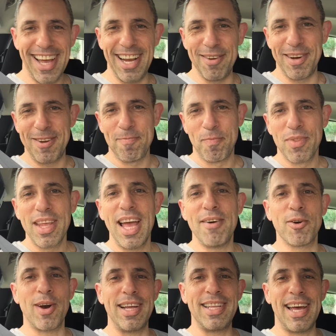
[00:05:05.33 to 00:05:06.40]
Anyway,
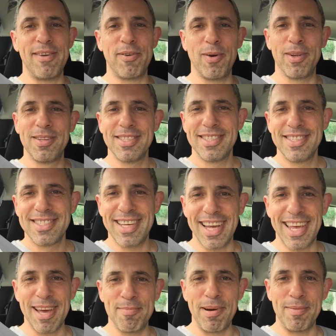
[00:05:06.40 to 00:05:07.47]
have a great day, everyone.
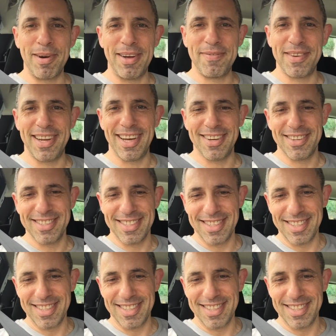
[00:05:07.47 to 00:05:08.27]
Take care. Bye-bye for now.